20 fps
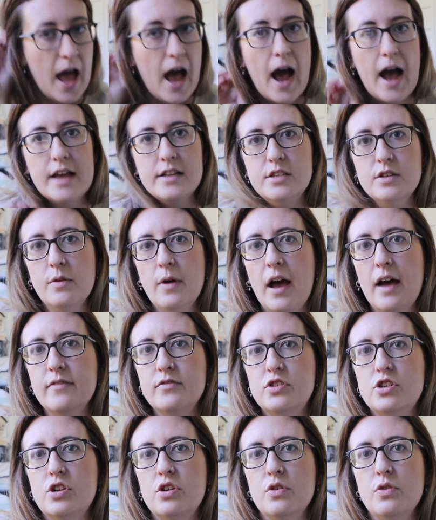I do
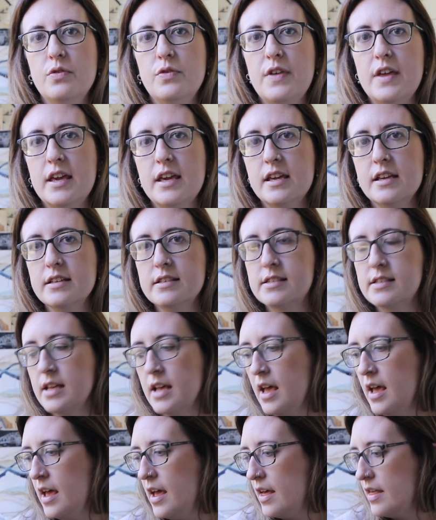have two things
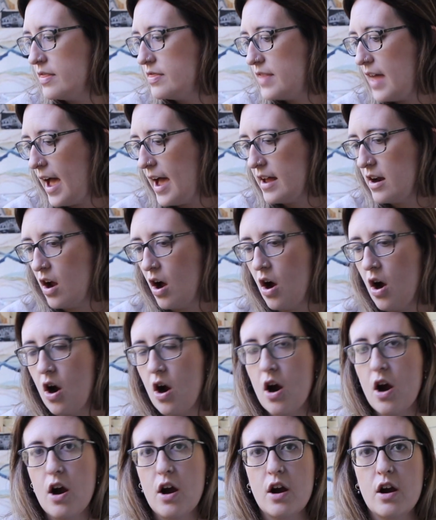that
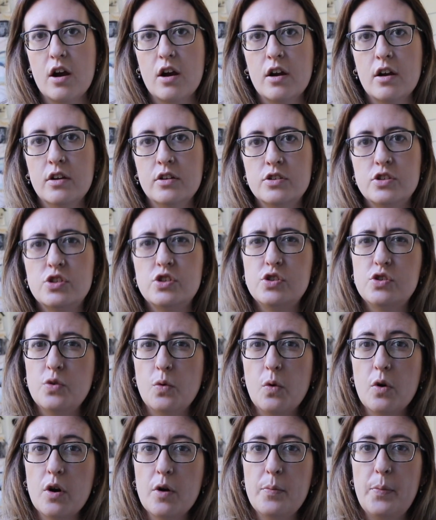are
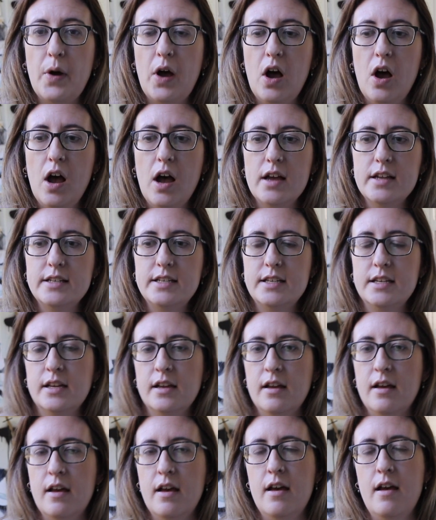store-bought,
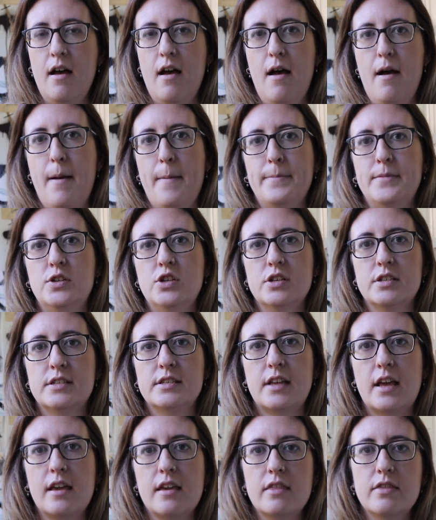
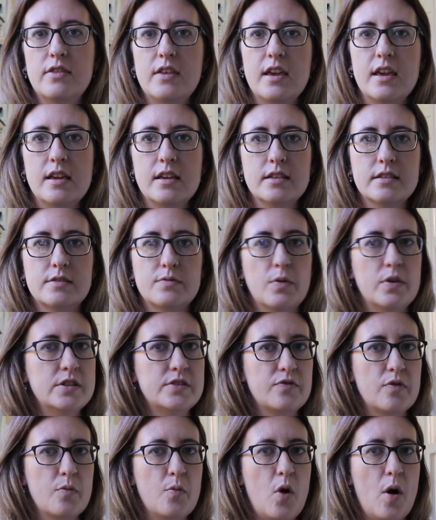just like things, one's
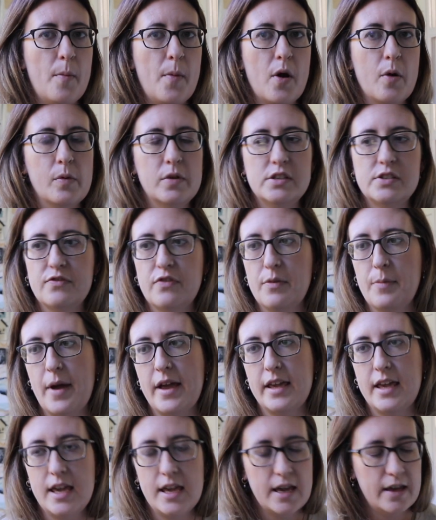from Walmart, one's from
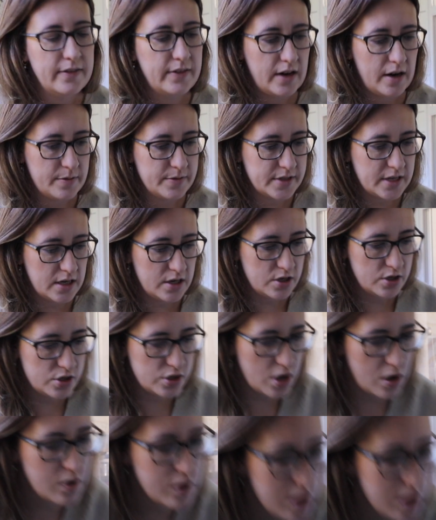IKEA, that I was going to show